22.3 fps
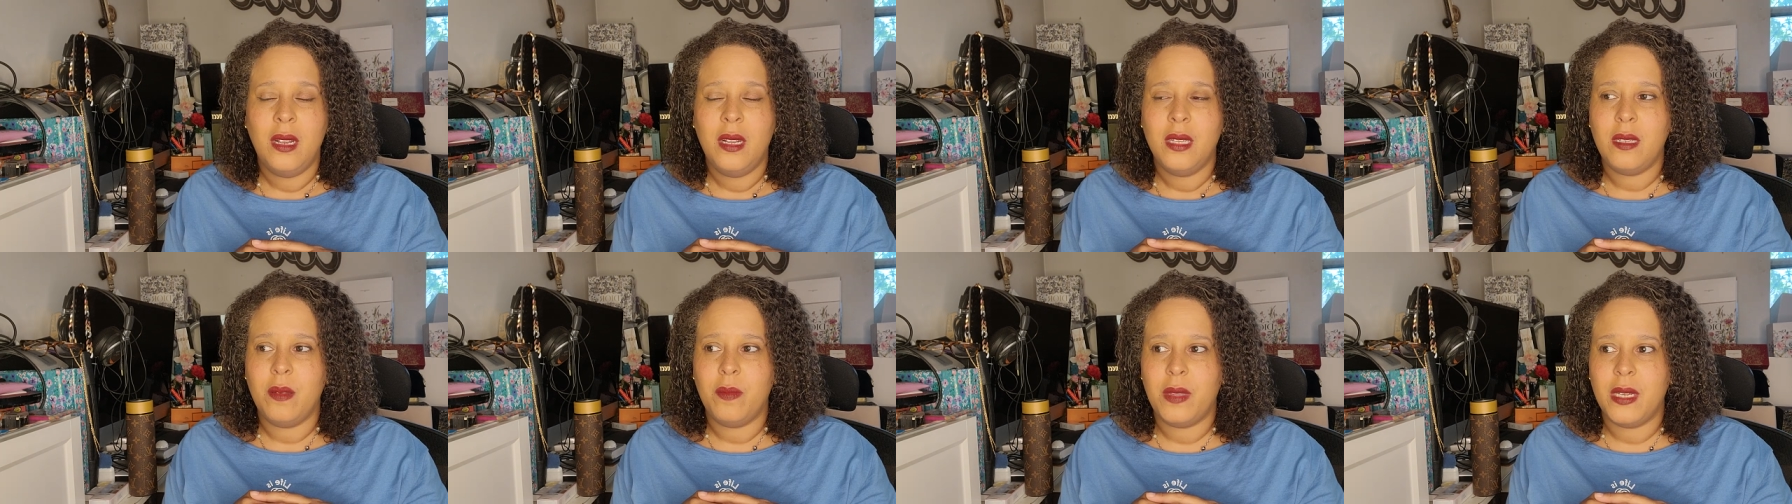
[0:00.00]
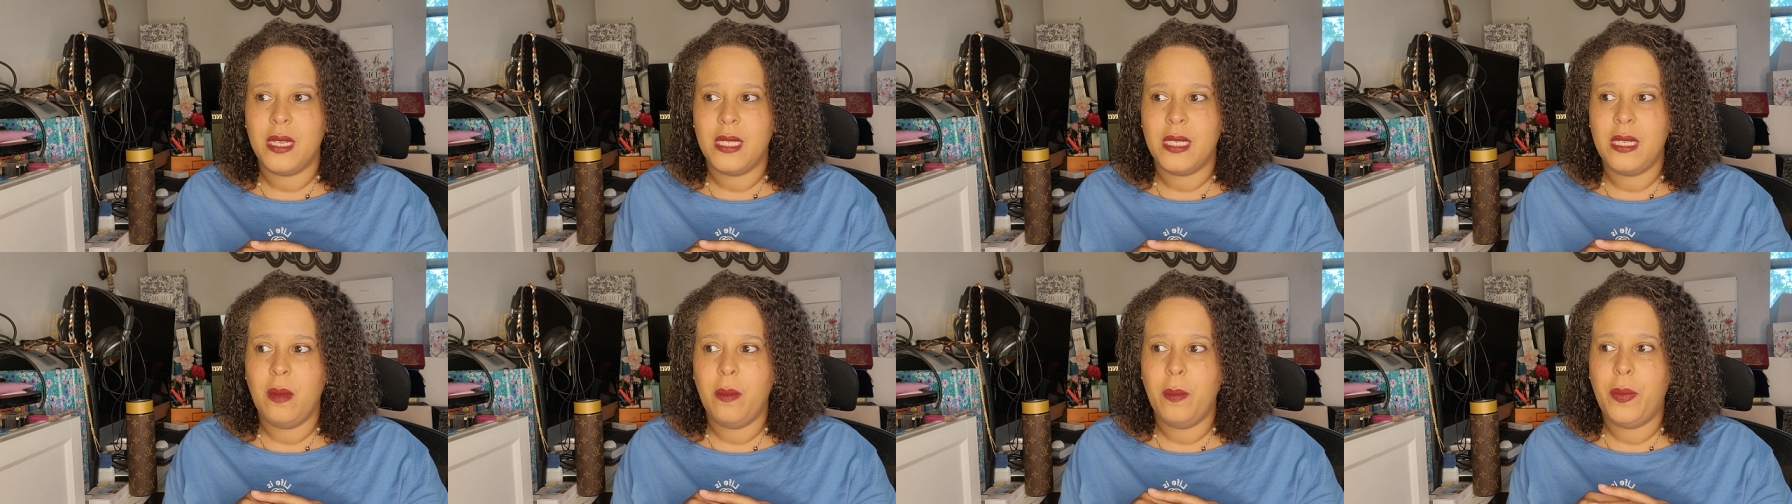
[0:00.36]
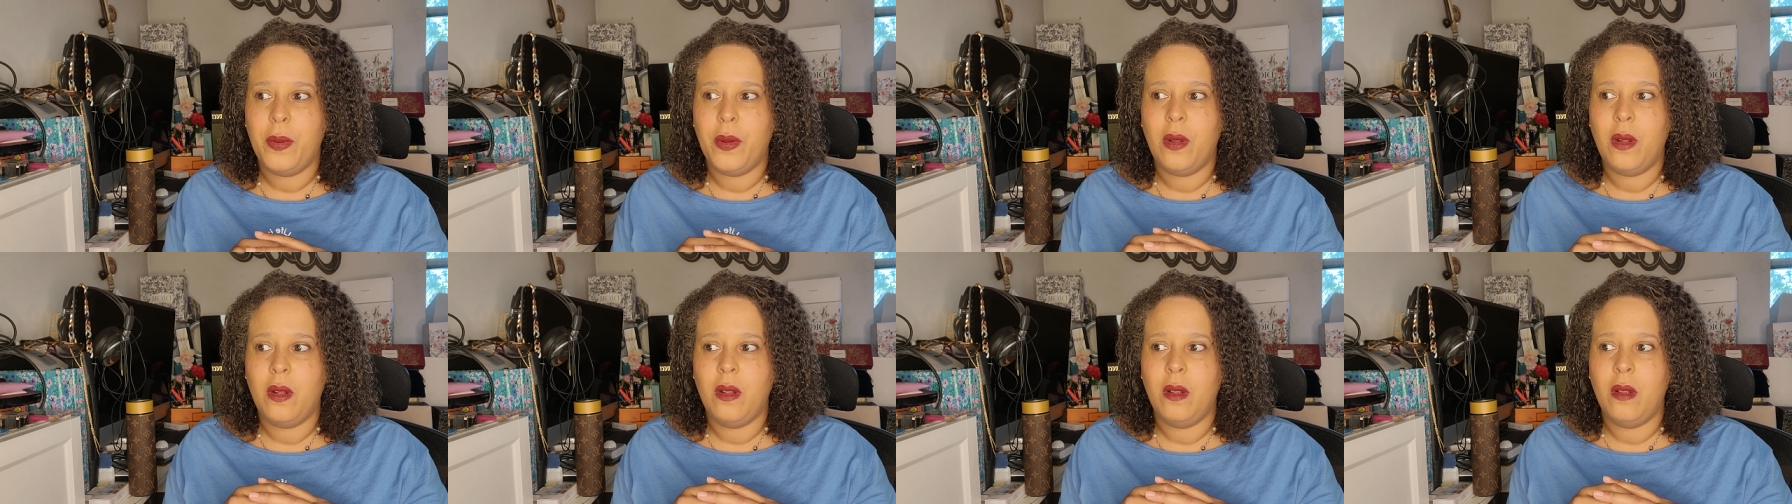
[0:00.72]
something
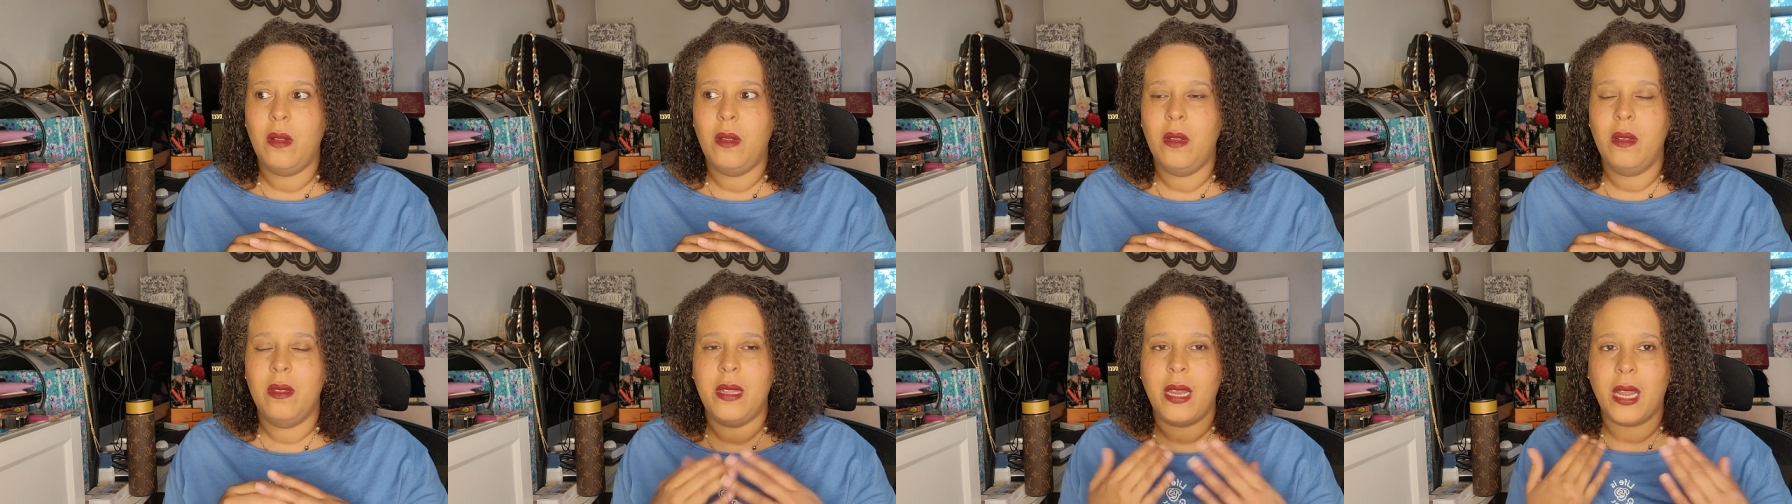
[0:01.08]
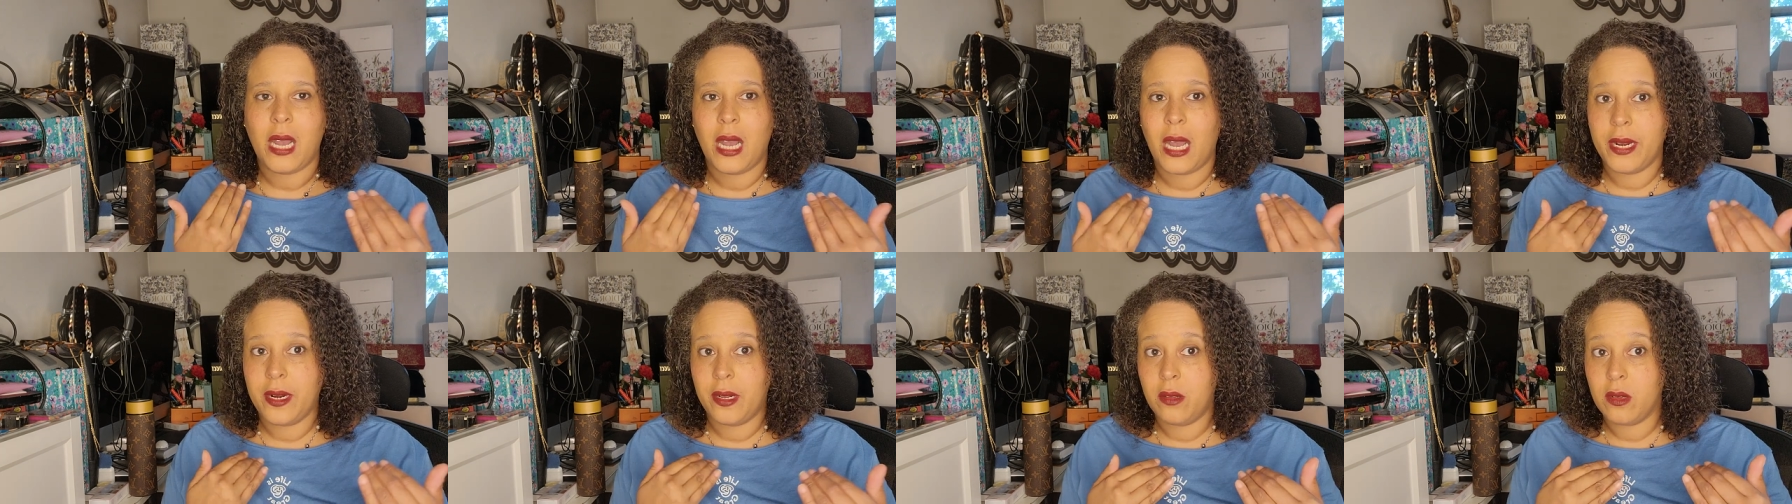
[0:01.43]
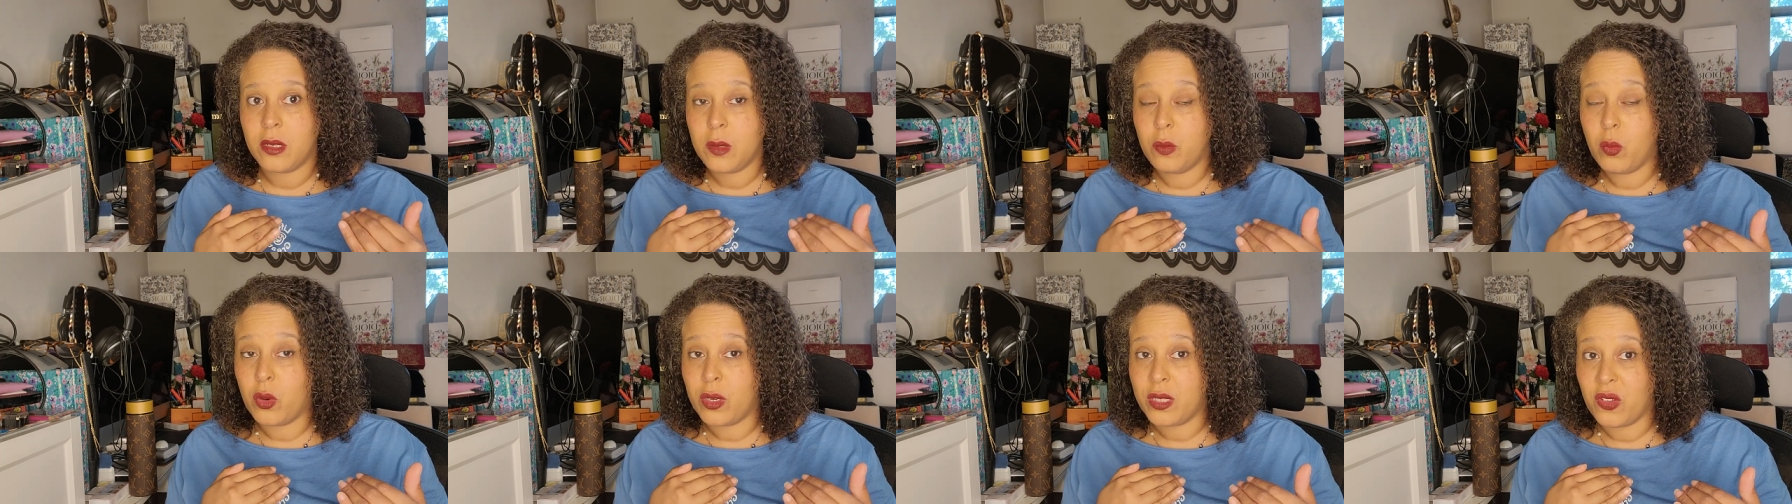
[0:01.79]
simple that kind of
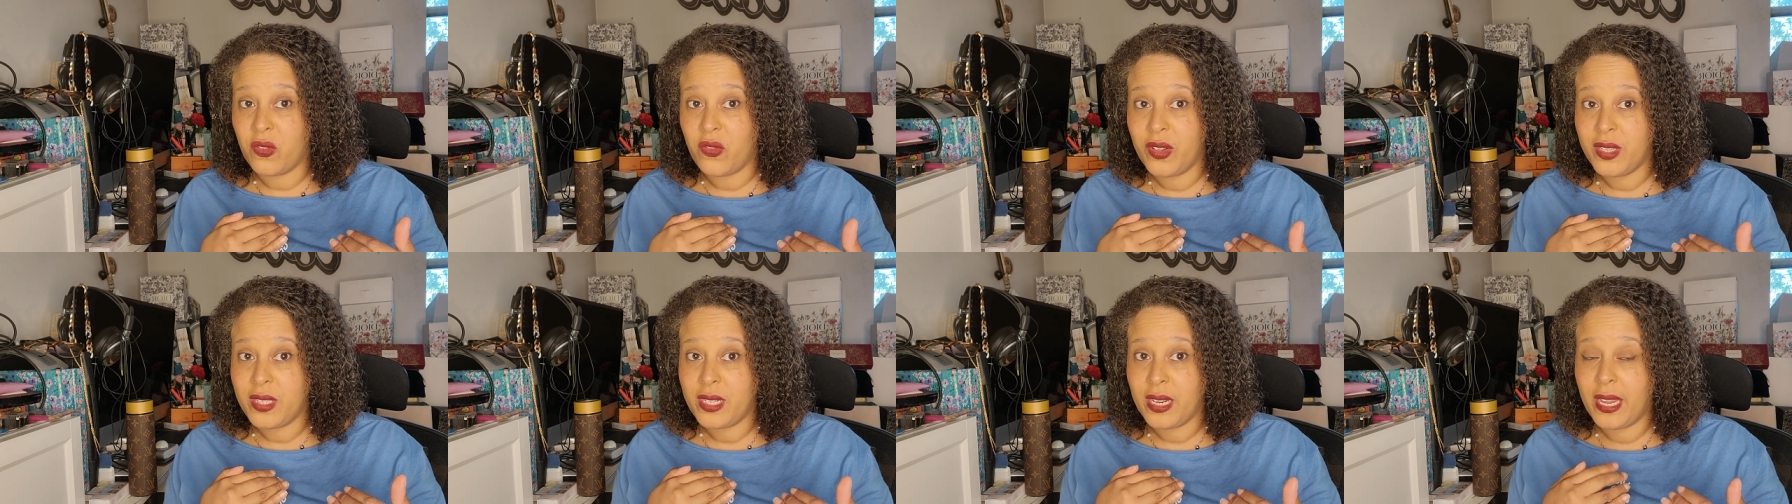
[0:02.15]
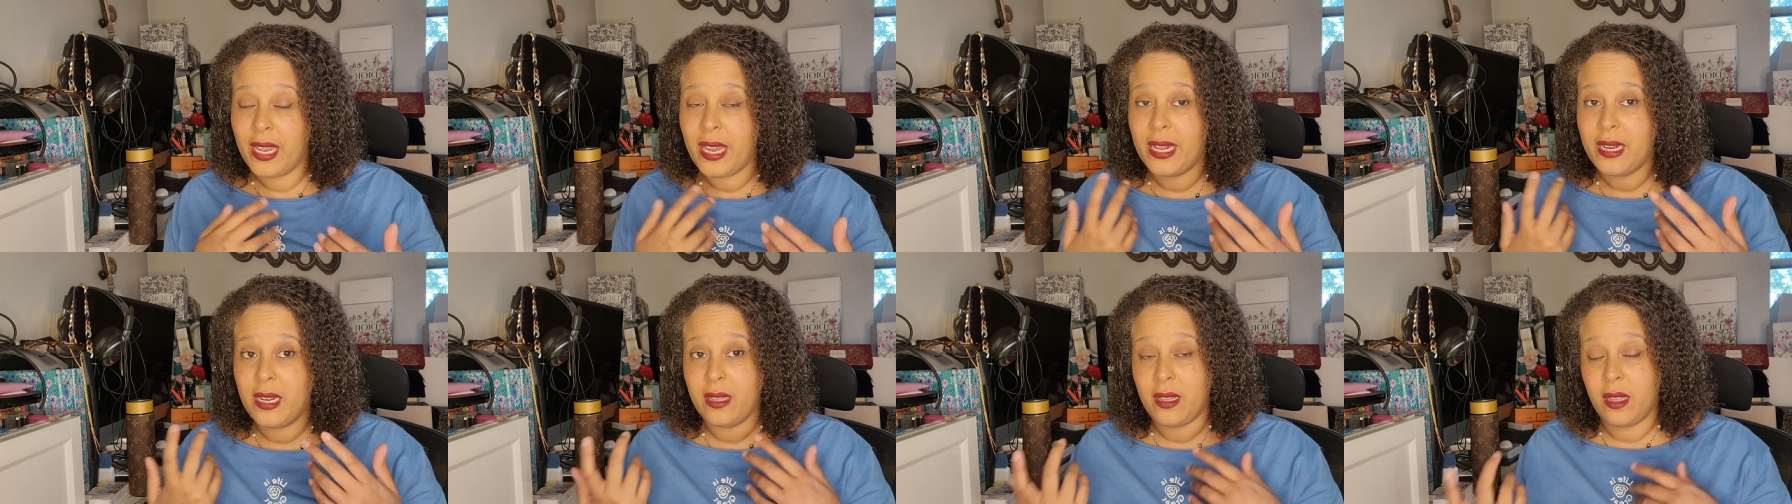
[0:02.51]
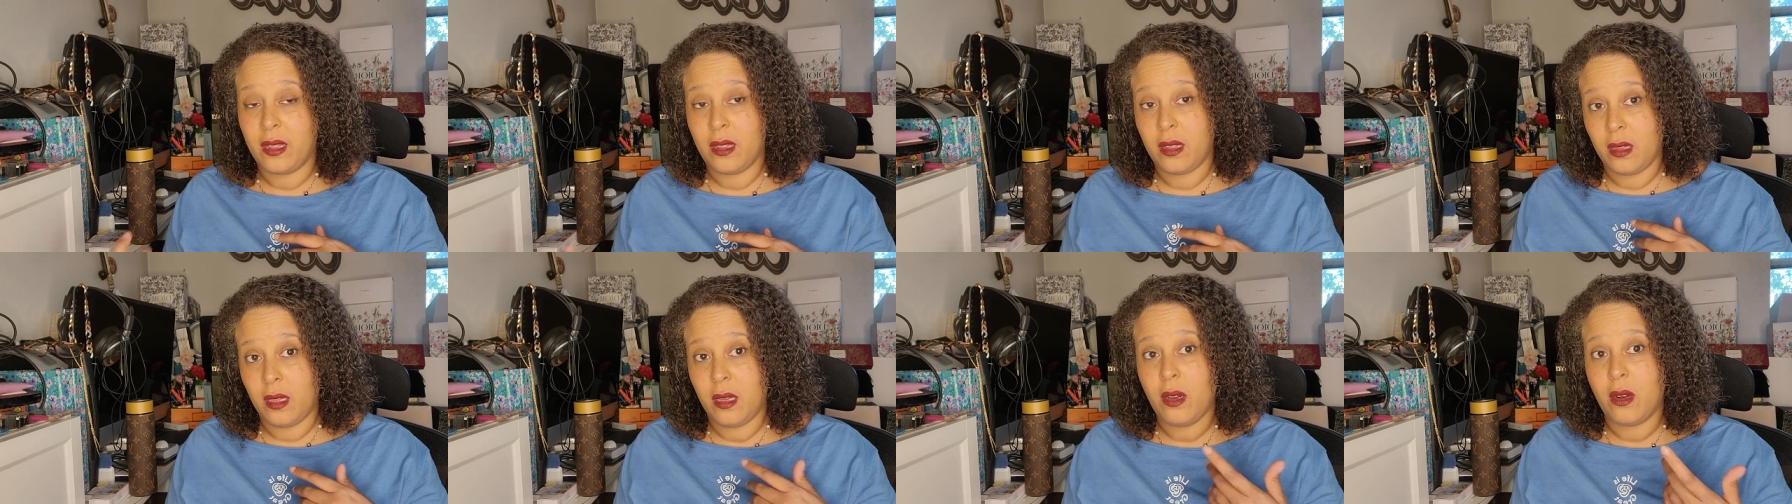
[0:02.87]
looks more sophisticated
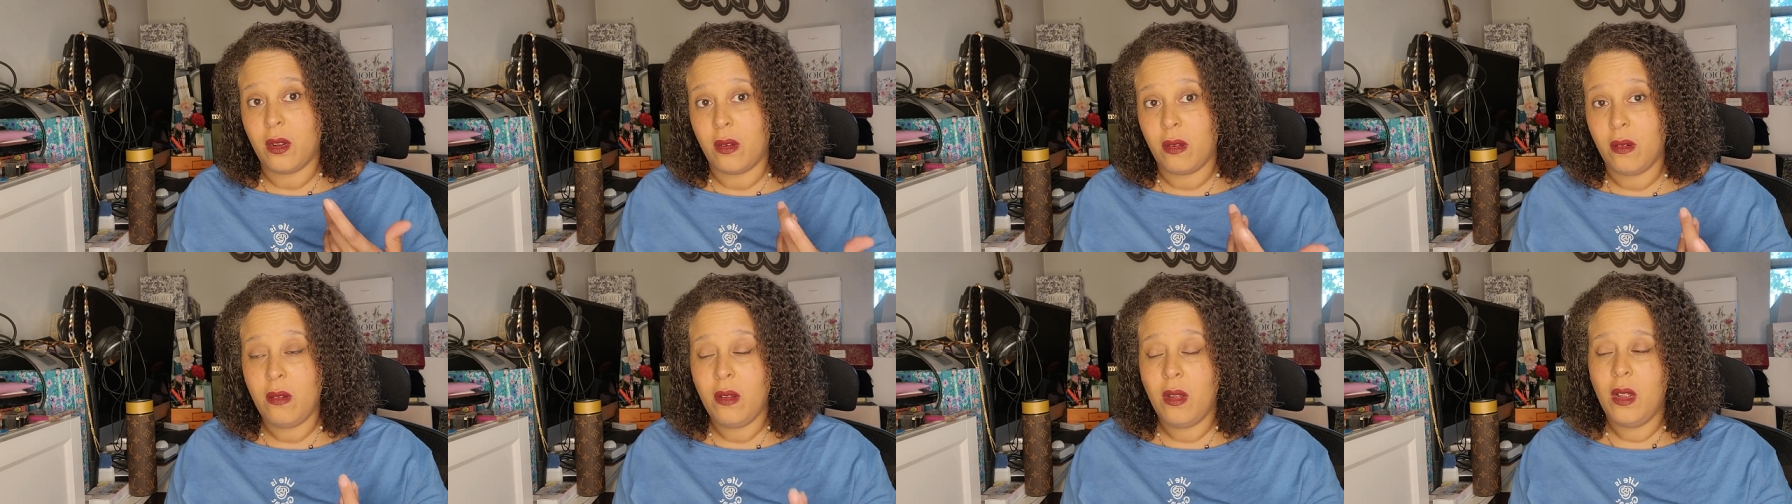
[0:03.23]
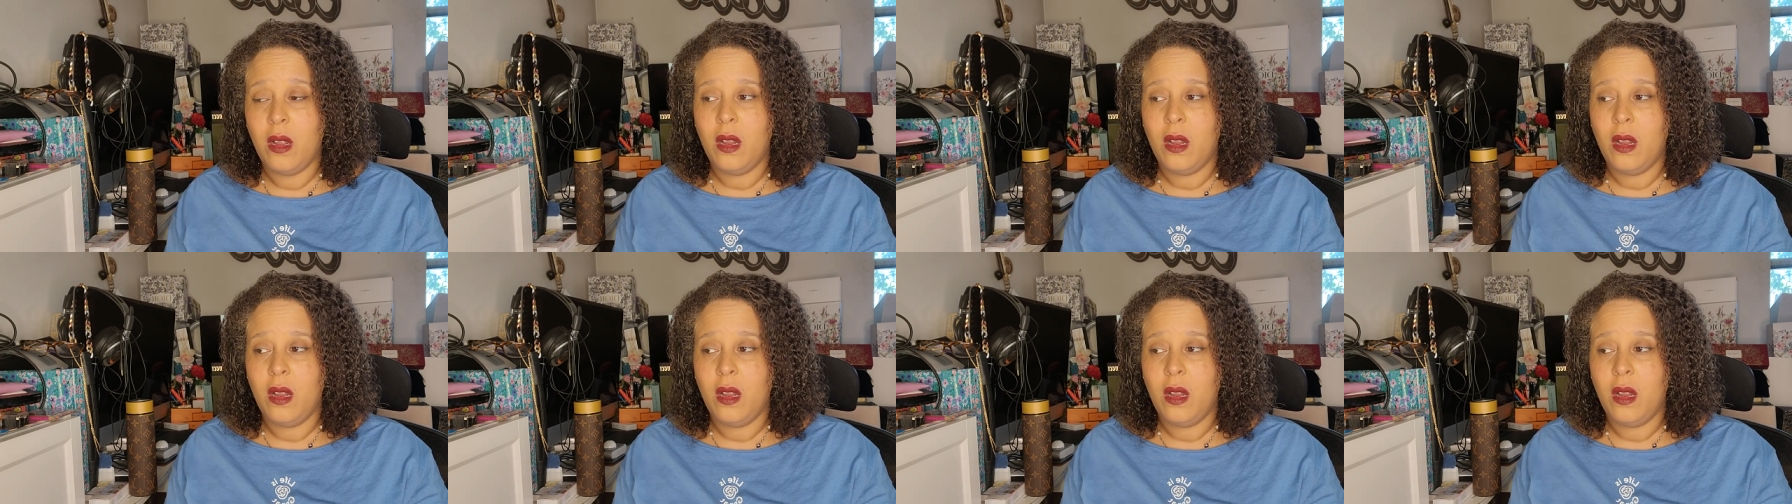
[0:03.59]
than, you know,